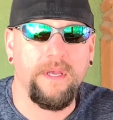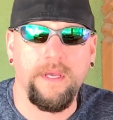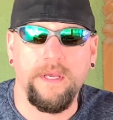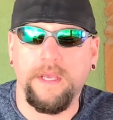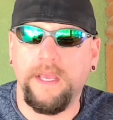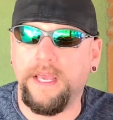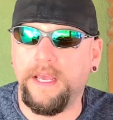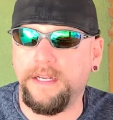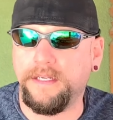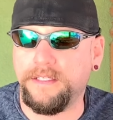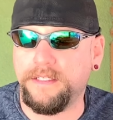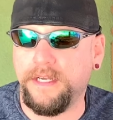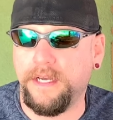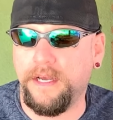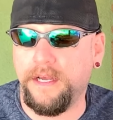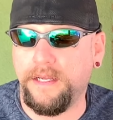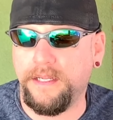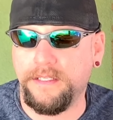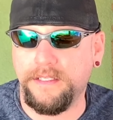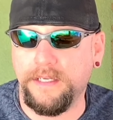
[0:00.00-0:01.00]
and
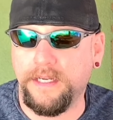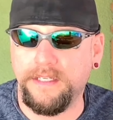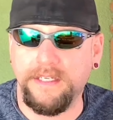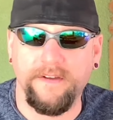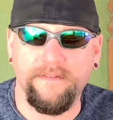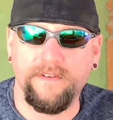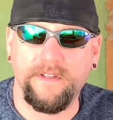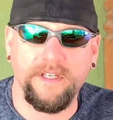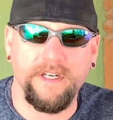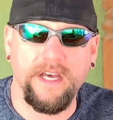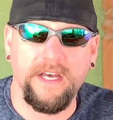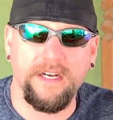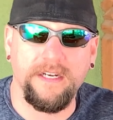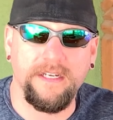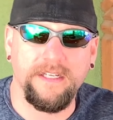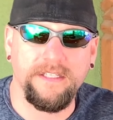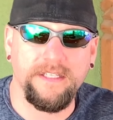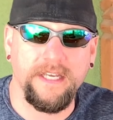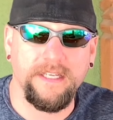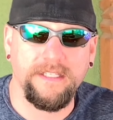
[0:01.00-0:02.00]
uh, it's not, definitely not a
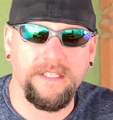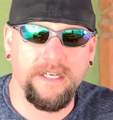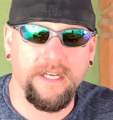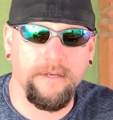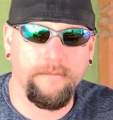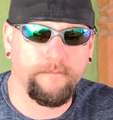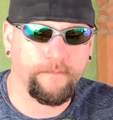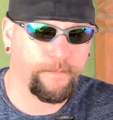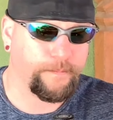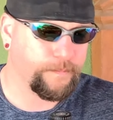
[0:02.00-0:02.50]
necessity.